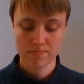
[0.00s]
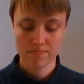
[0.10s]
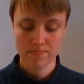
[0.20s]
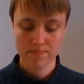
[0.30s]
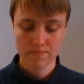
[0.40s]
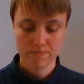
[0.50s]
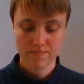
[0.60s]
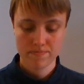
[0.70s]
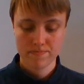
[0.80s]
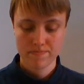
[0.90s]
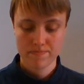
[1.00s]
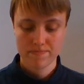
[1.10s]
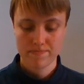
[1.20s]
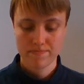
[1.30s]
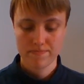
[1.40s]

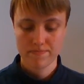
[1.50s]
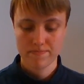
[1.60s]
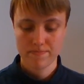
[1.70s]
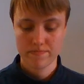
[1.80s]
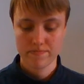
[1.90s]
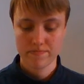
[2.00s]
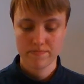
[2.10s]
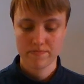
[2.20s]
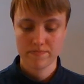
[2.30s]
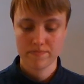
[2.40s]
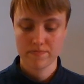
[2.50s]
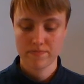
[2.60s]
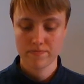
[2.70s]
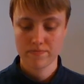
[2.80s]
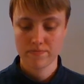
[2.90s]

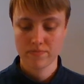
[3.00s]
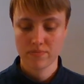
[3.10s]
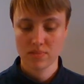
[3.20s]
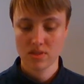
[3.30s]
No one is speaking in this clip.